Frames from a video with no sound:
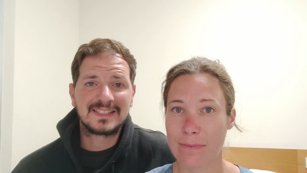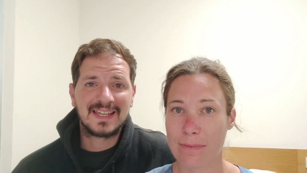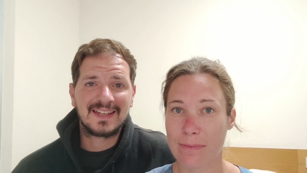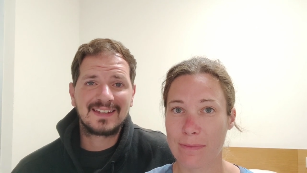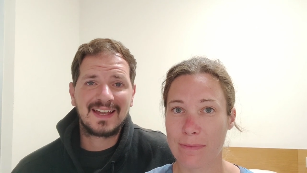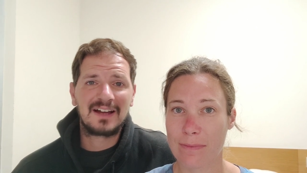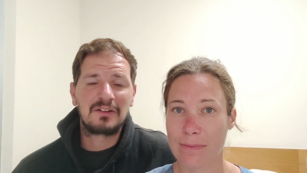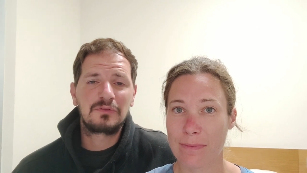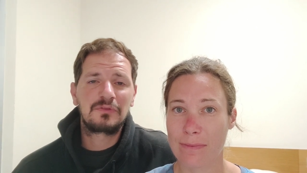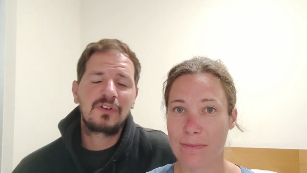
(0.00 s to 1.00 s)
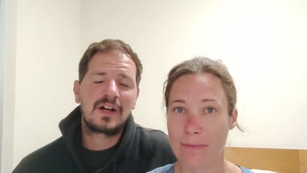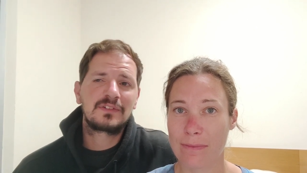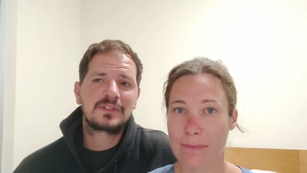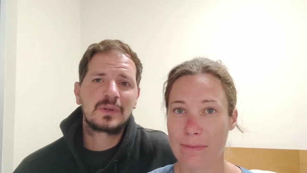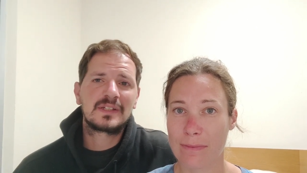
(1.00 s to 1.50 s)
Speaker 1: again at
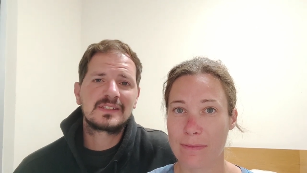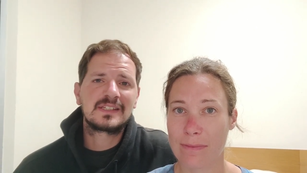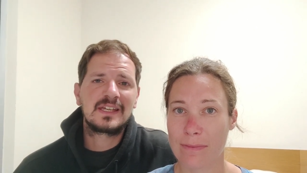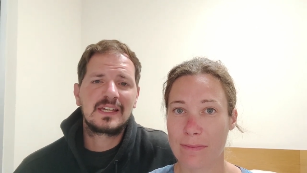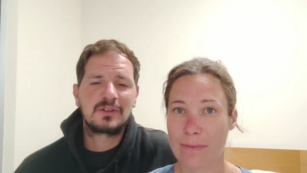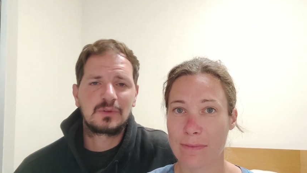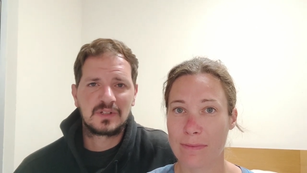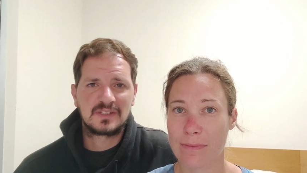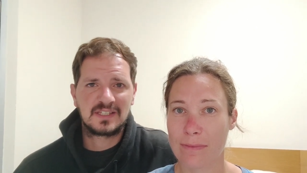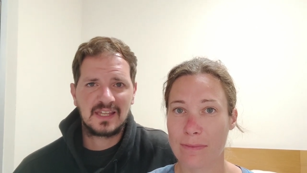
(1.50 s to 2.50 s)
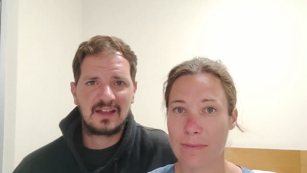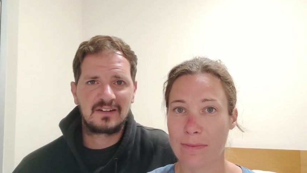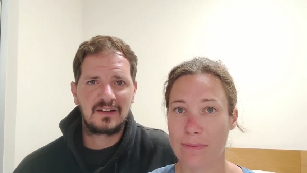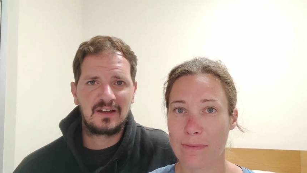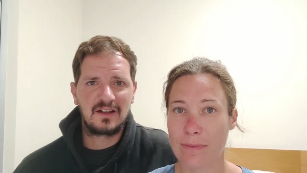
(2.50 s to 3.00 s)
5.20 in order to get
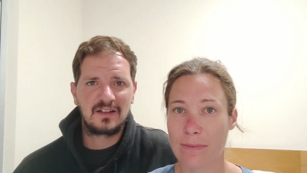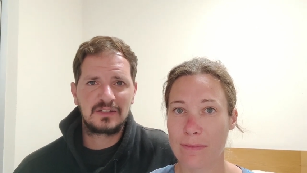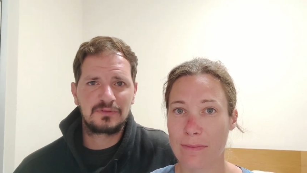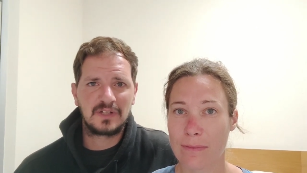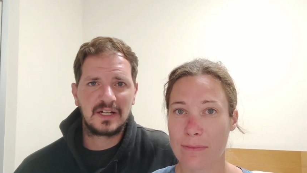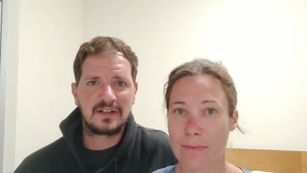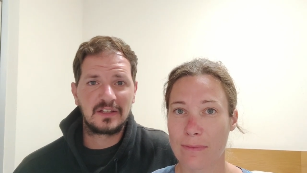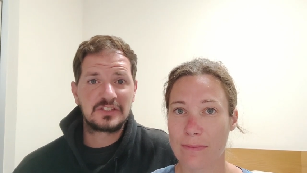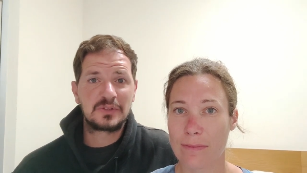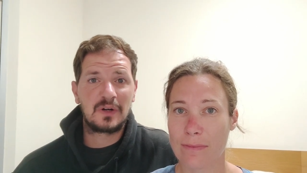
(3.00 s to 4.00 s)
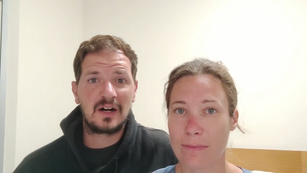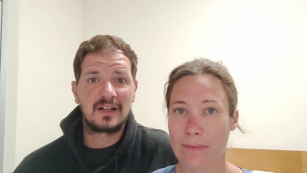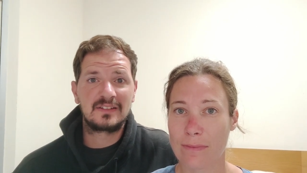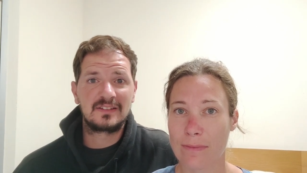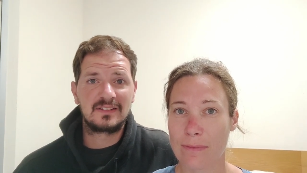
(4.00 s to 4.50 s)
an early flight onto
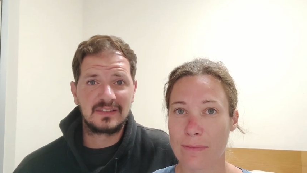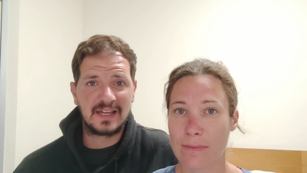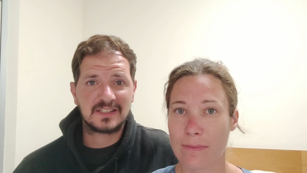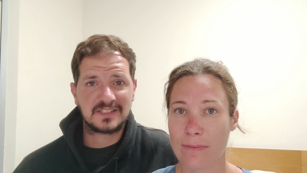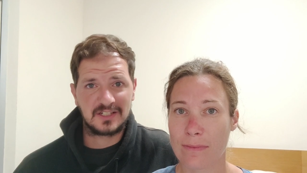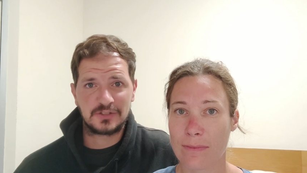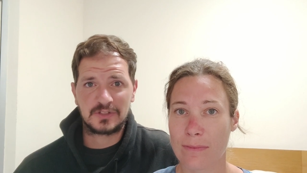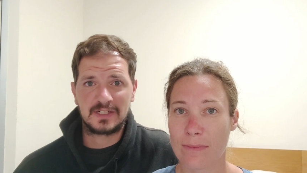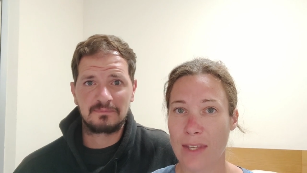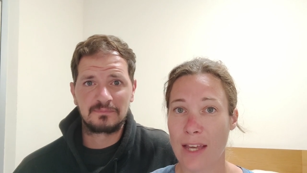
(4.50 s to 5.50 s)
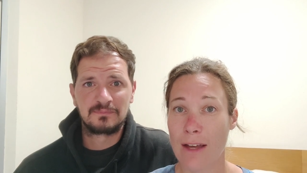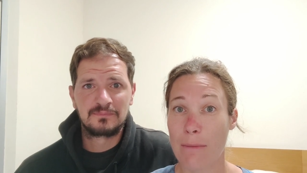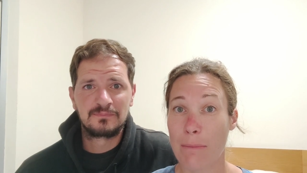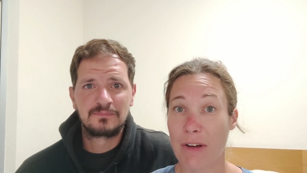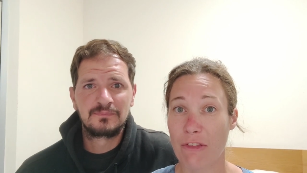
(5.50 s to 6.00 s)
our next country.
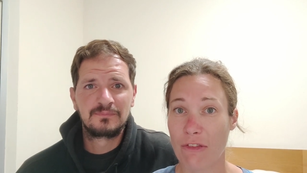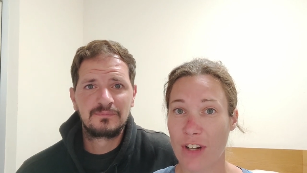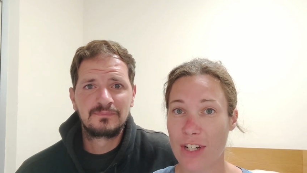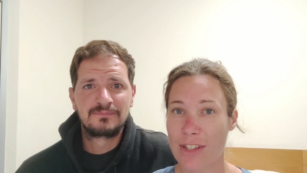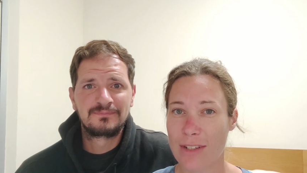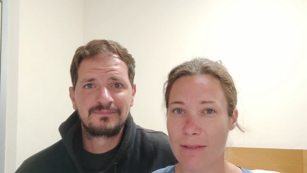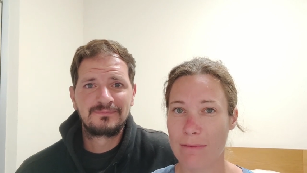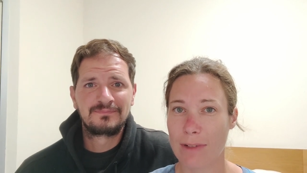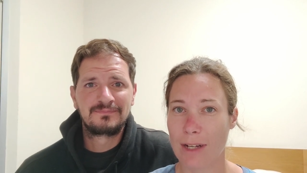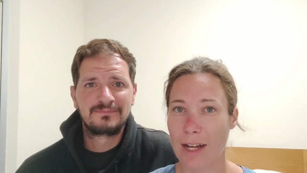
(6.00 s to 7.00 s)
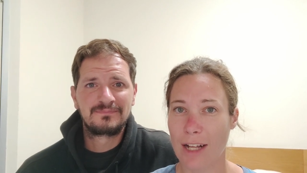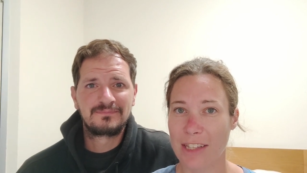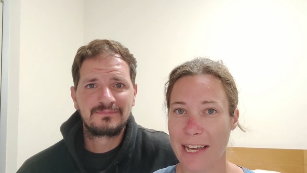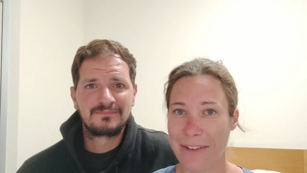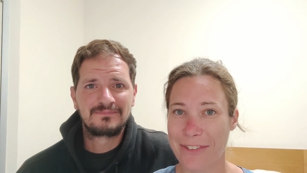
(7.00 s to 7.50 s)
Speaker 2: But first,
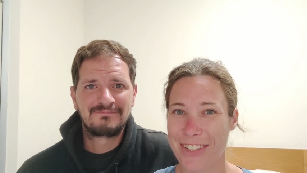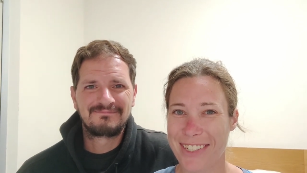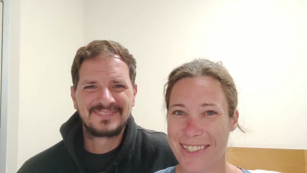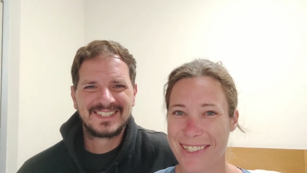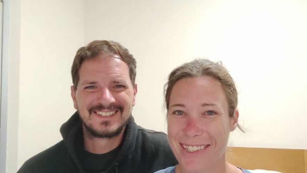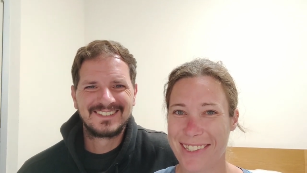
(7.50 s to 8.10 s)
a lounge.